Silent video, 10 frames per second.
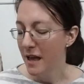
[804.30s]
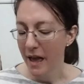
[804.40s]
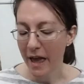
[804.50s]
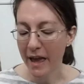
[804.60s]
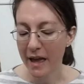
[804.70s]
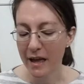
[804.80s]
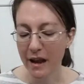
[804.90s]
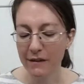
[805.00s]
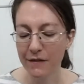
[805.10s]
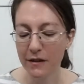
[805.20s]
and
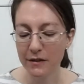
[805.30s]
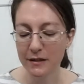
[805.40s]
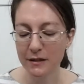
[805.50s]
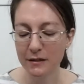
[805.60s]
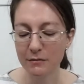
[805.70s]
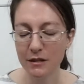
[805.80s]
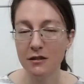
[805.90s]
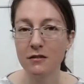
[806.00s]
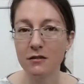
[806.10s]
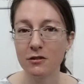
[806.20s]
I found this to
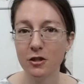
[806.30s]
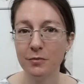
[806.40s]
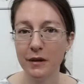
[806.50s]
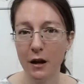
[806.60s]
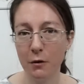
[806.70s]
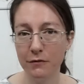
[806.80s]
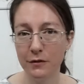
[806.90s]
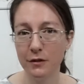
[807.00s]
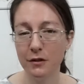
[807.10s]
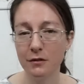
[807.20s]
be super
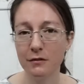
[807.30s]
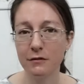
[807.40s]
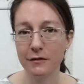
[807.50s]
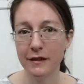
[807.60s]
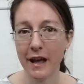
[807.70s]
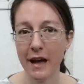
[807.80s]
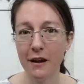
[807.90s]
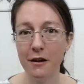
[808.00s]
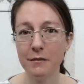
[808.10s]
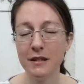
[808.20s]
helpful for
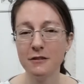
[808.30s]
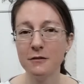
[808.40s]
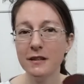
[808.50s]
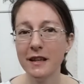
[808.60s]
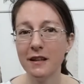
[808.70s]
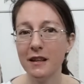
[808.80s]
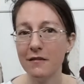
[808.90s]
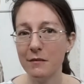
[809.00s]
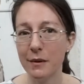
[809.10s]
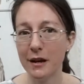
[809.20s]
that. These are only like
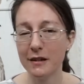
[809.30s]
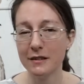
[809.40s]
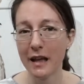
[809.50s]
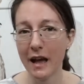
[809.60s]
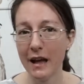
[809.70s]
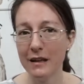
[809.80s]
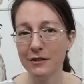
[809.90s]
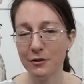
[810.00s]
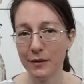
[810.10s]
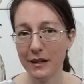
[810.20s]
$11 at
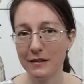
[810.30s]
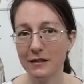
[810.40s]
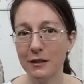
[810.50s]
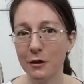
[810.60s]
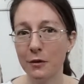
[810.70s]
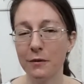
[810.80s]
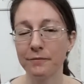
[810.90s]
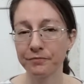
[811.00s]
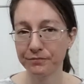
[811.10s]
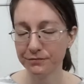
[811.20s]
Joann, so
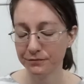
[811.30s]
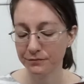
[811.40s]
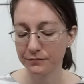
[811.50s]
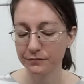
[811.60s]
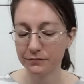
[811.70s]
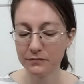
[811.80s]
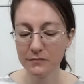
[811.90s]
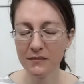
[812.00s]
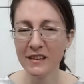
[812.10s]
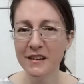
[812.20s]

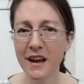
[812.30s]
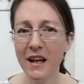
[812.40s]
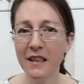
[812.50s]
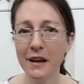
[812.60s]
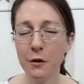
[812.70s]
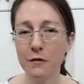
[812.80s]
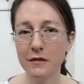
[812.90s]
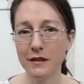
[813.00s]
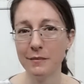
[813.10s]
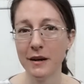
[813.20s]
not like
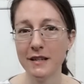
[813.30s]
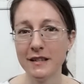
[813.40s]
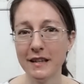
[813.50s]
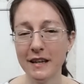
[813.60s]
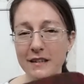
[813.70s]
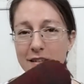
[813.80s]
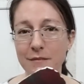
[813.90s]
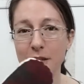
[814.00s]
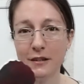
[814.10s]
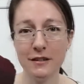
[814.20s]
overly pricey, and
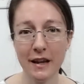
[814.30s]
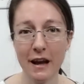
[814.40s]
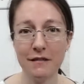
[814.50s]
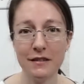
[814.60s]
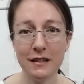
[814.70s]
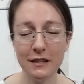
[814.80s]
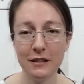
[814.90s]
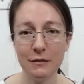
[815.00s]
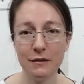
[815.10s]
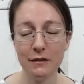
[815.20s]
something good to have, because I
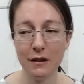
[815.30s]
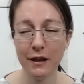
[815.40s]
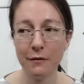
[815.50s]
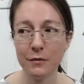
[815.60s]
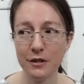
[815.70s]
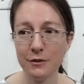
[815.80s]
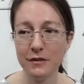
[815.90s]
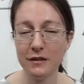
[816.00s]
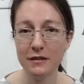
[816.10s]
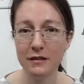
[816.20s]
think I would use
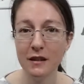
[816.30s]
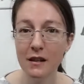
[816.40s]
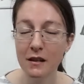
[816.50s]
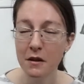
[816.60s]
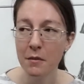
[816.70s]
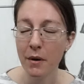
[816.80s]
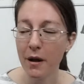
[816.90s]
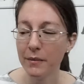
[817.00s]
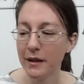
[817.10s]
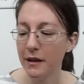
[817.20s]
this
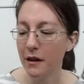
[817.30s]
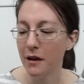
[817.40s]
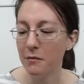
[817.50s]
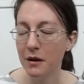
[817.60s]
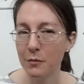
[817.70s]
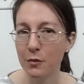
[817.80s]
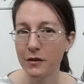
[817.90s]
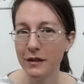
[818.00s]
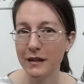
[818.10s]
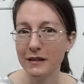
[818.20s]
probably on
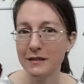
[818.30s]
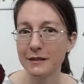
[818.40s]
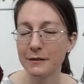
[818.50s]
more things.